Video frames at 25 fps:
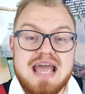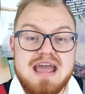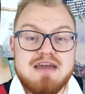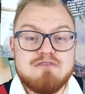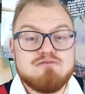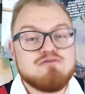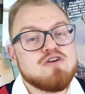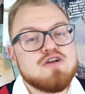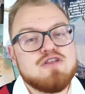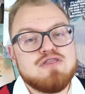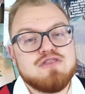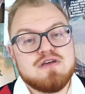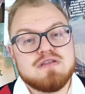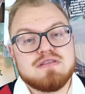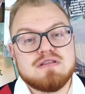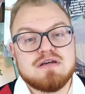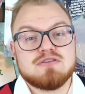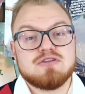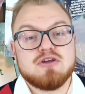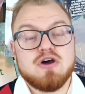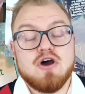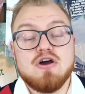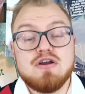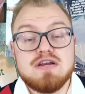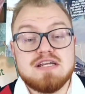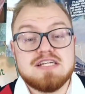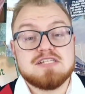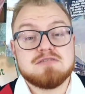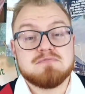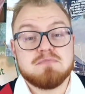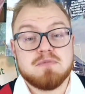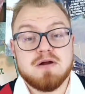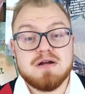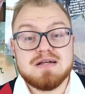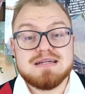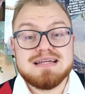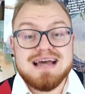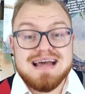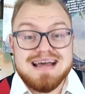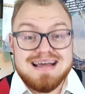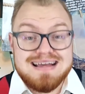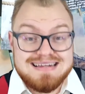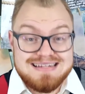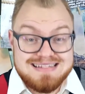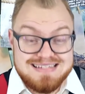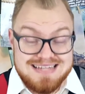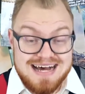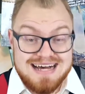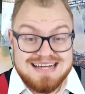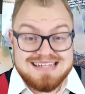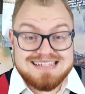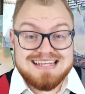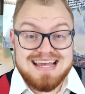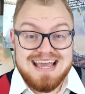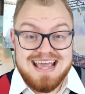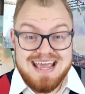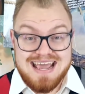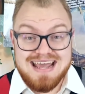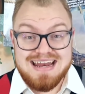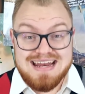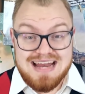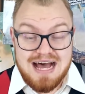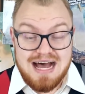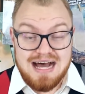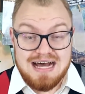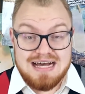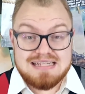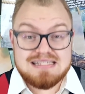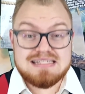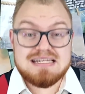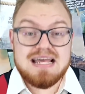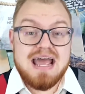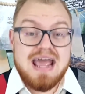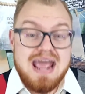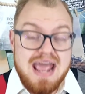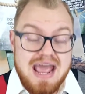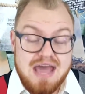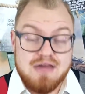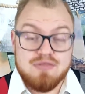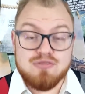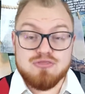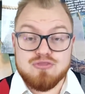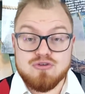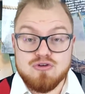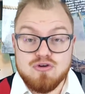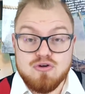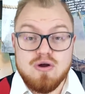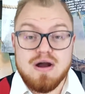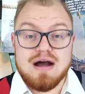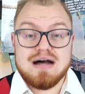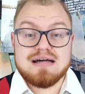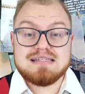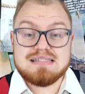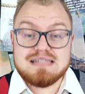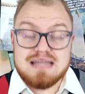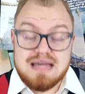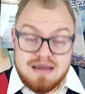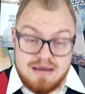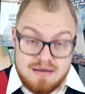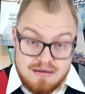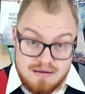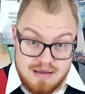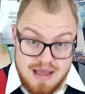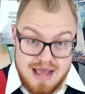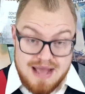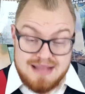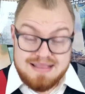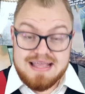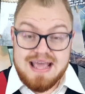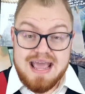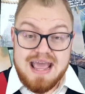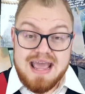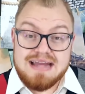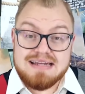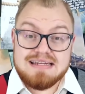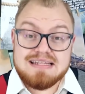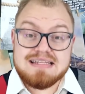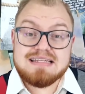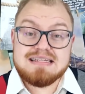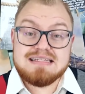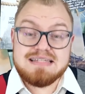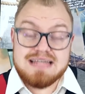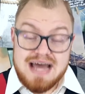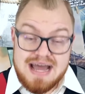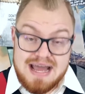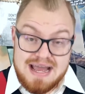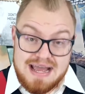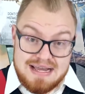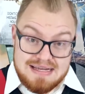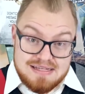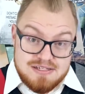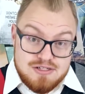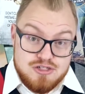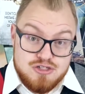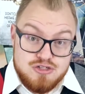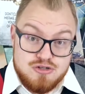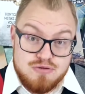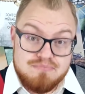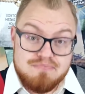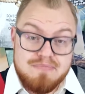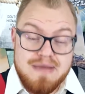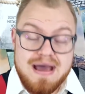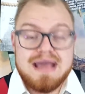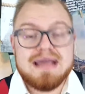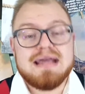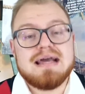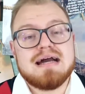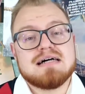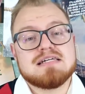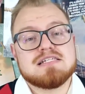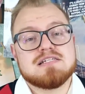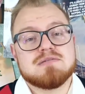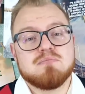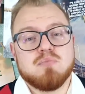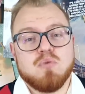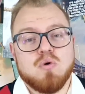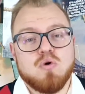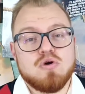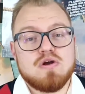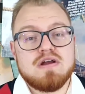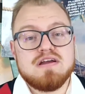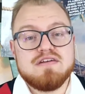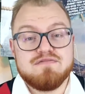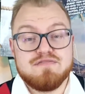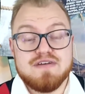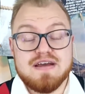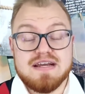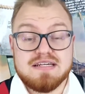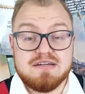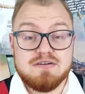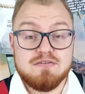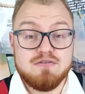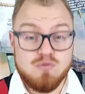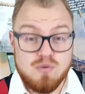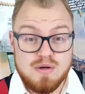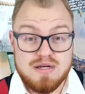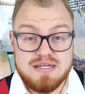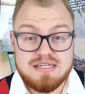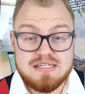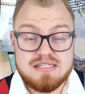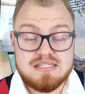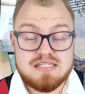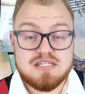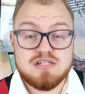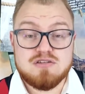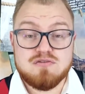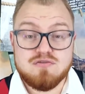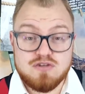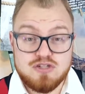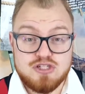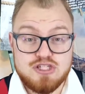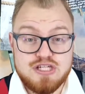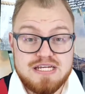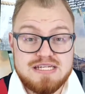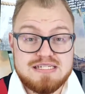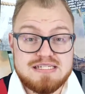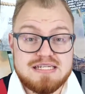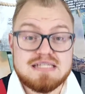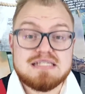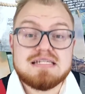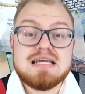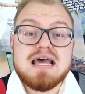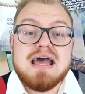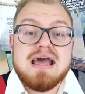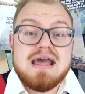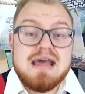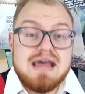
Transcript: Everything that the Holy Spirit does in us and through us at the end of the day is to make us more effective witnesses for Jesus.